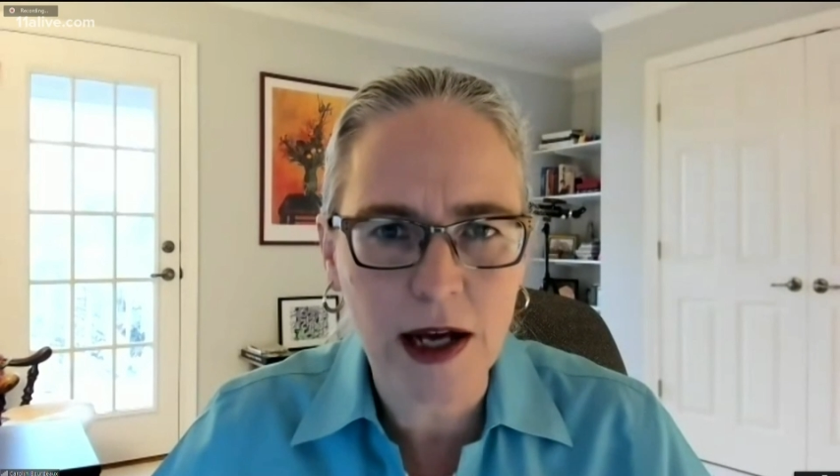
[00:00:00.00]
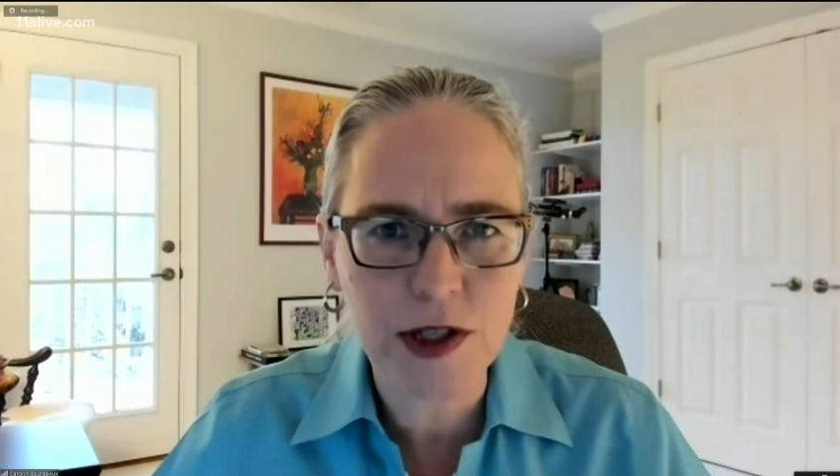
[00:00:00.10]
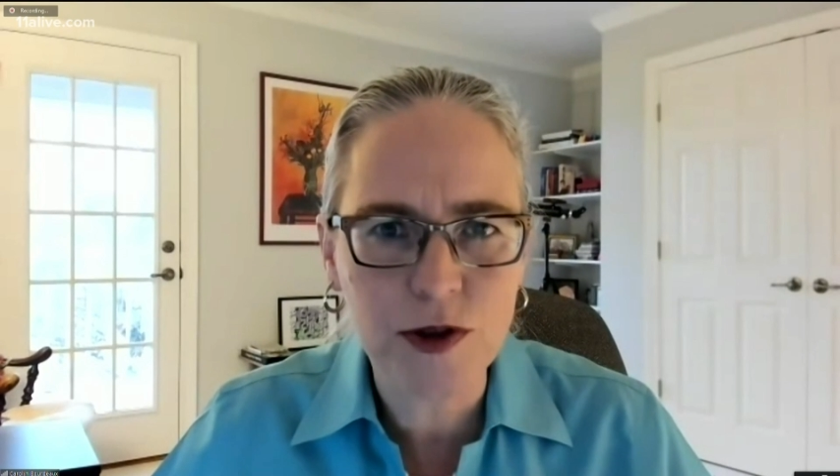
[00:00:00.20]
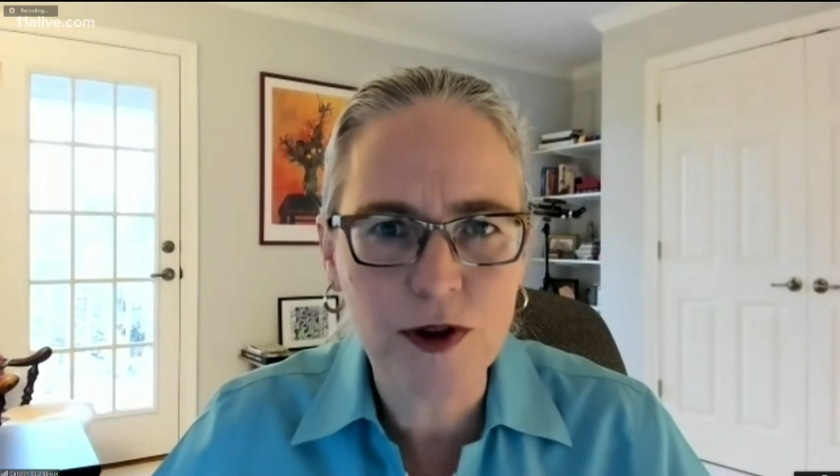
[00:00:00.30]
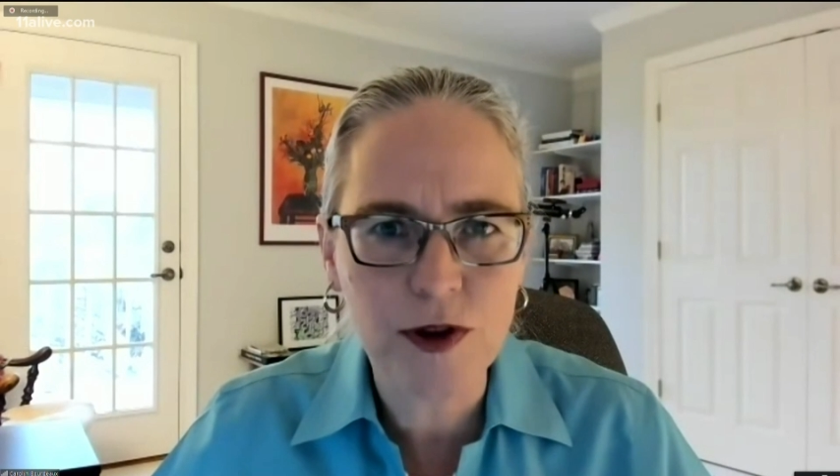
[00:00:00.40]
to
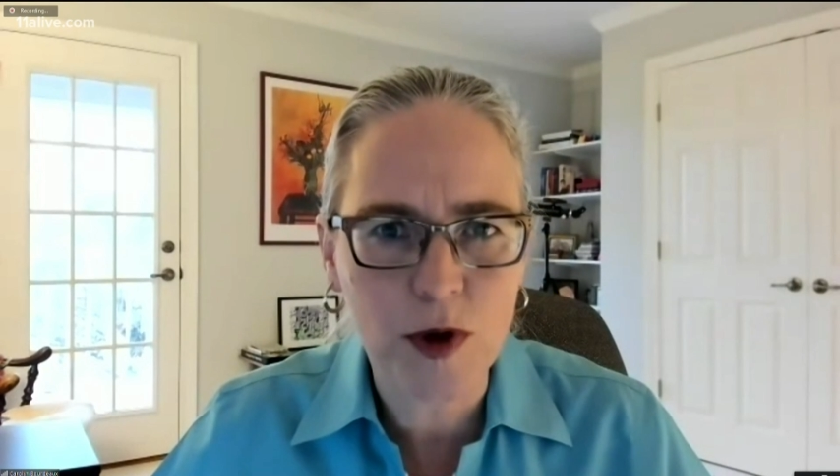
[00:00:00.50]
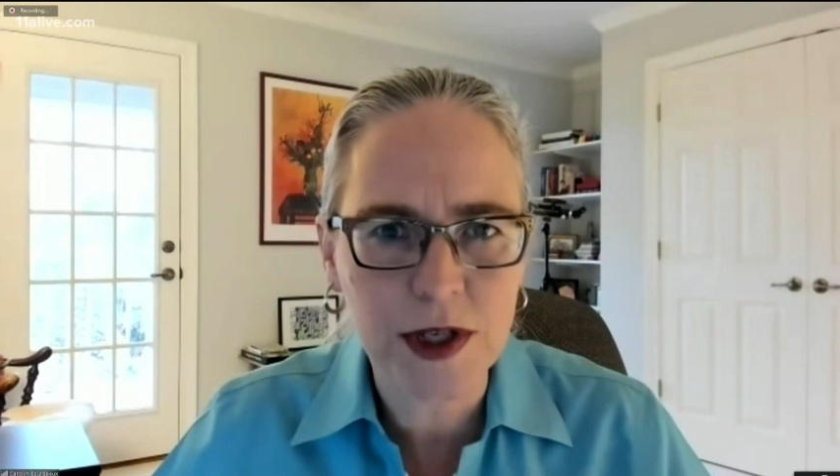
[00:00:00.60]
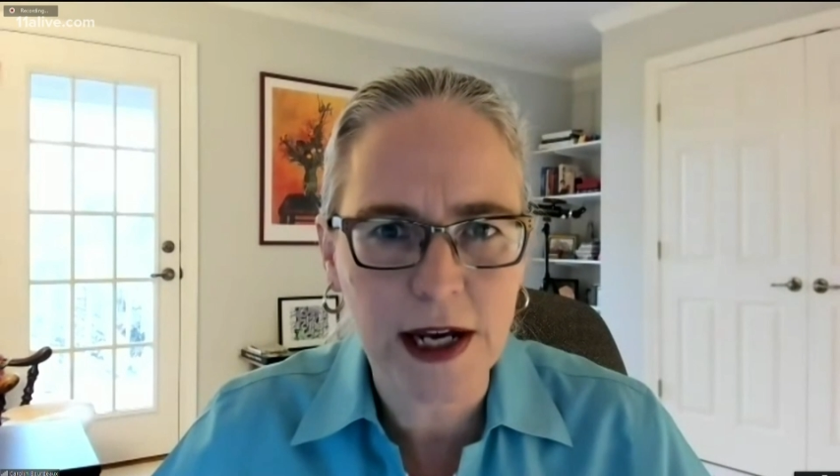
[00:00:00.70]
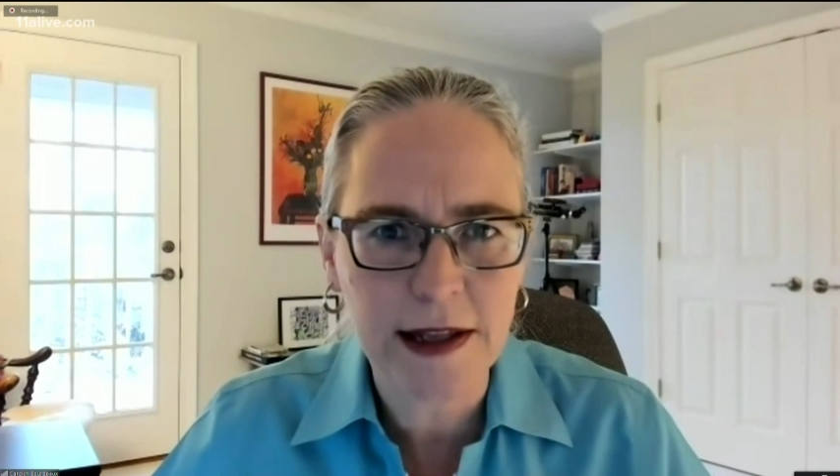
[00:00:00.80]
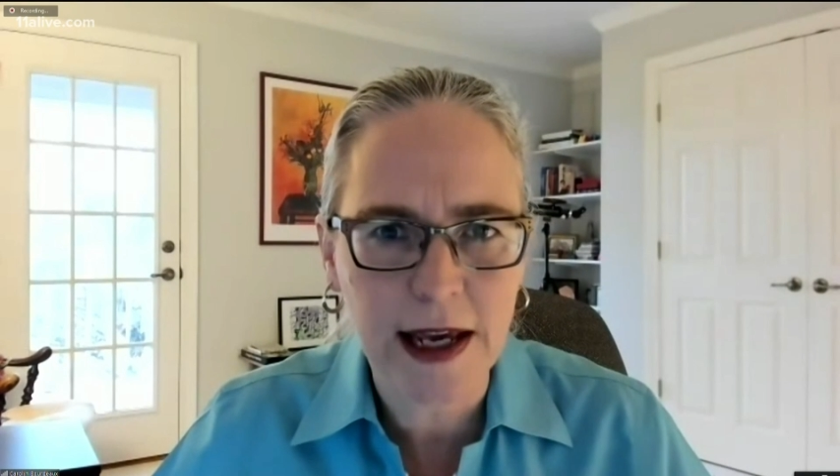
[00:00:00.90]
the
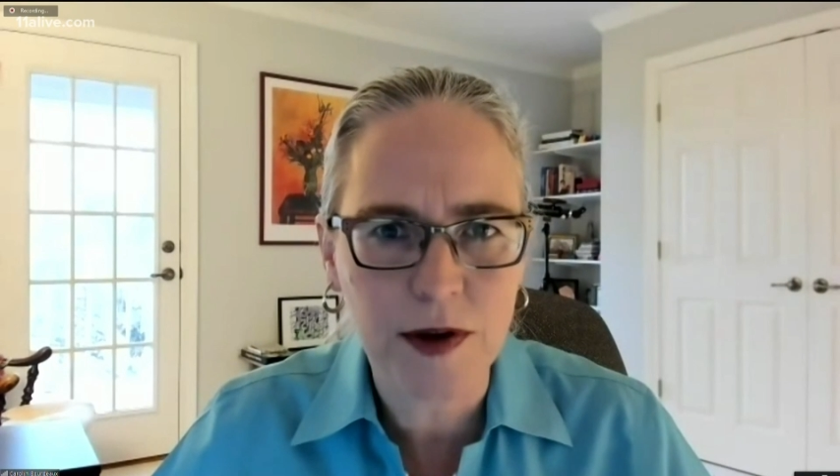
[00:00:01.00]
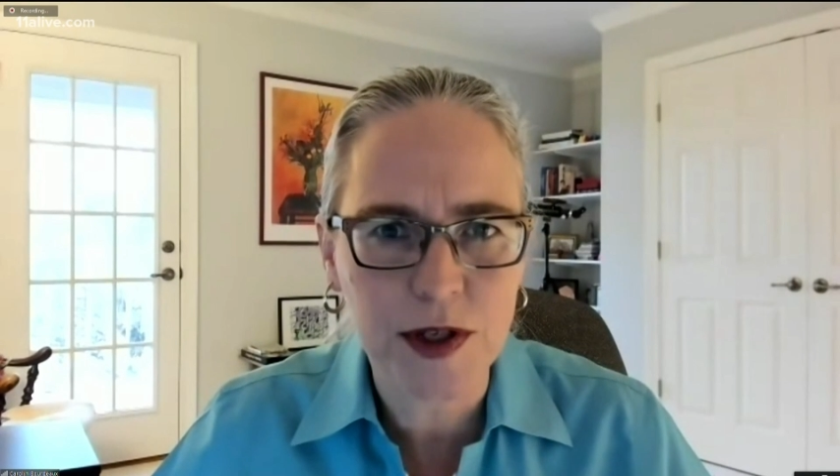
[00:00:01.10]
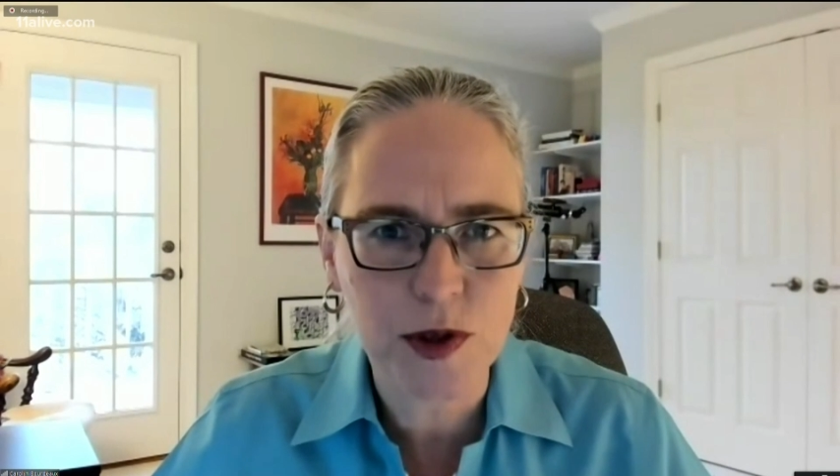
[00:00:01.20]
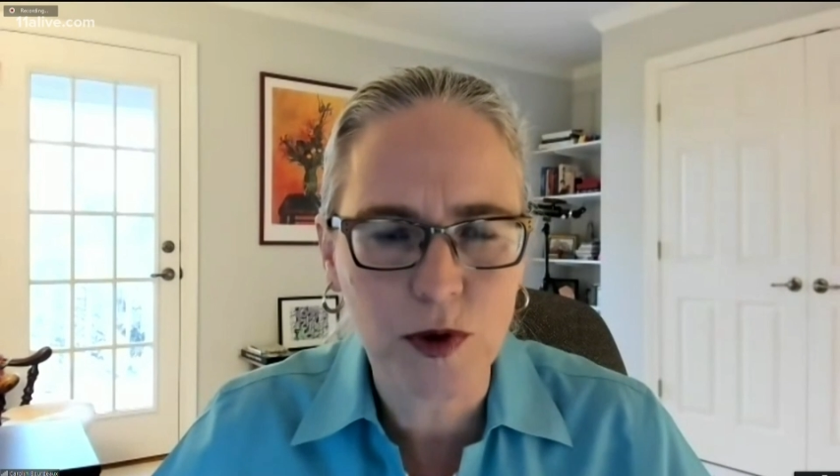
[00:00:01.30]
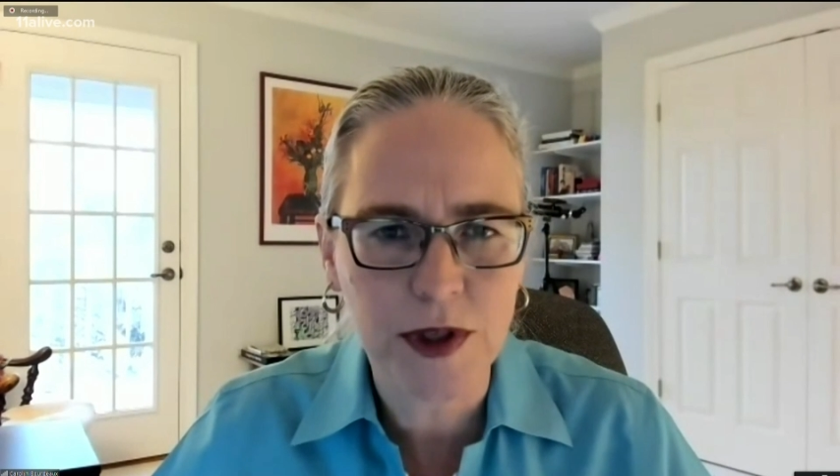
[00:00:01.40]
Forsyth County
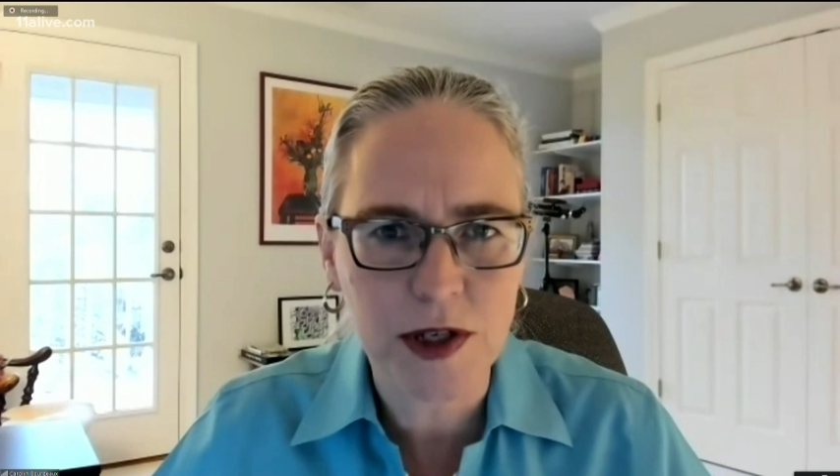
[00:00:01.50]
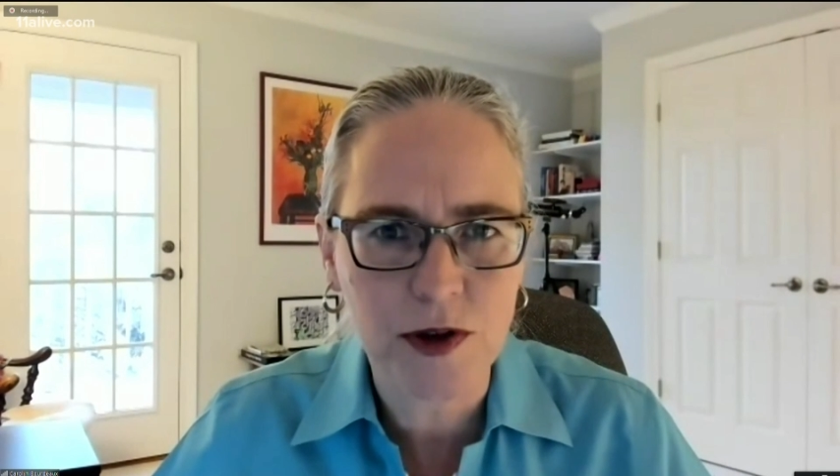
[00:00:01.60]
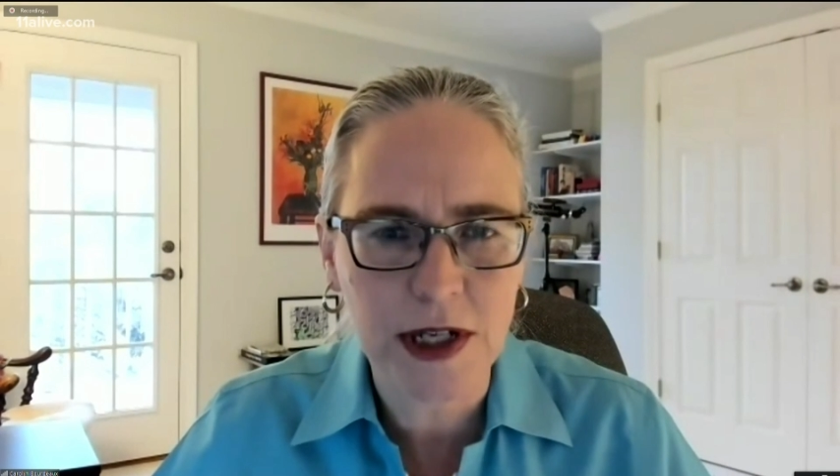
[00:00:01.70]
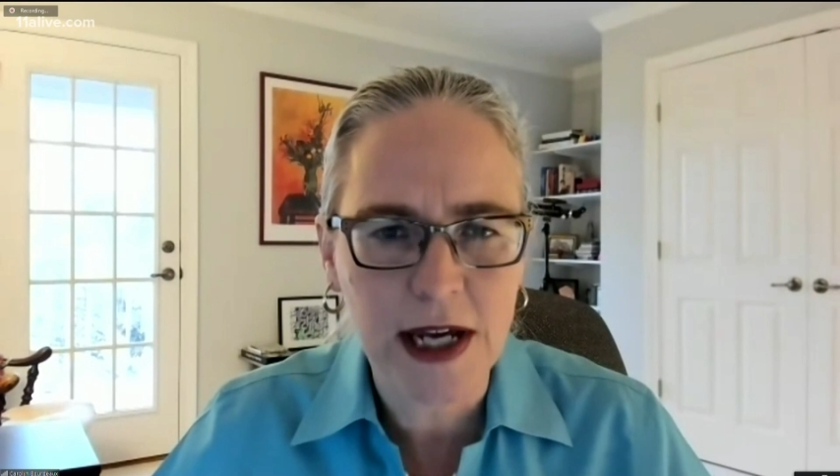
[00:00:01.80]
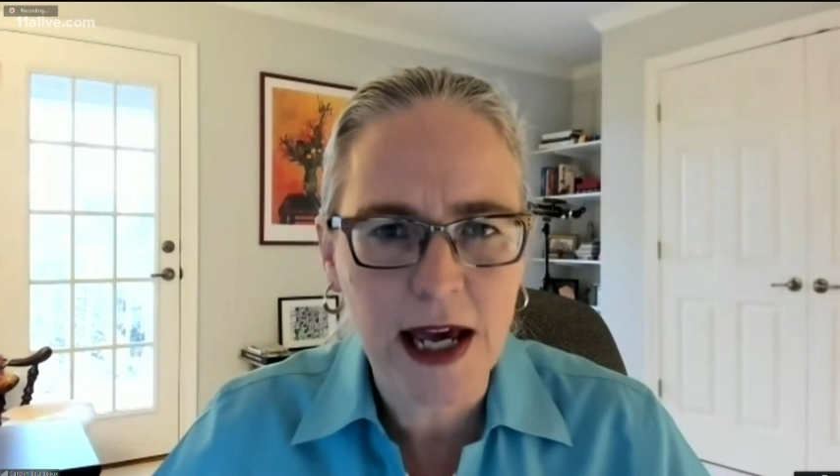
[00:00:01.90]
School District